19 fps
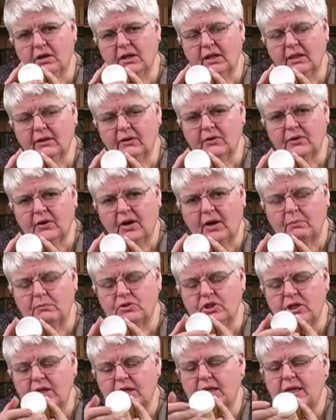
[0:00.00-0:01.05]
colored
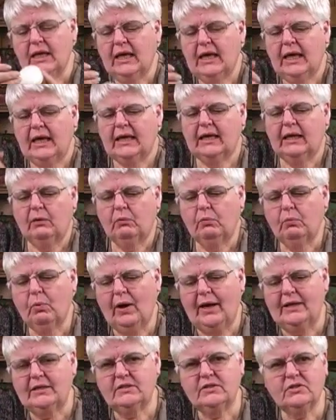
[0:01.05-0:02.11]
object, get
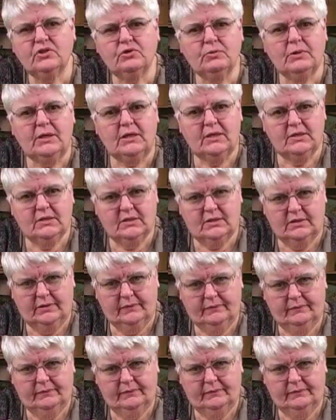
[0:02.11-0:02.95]
white streaks,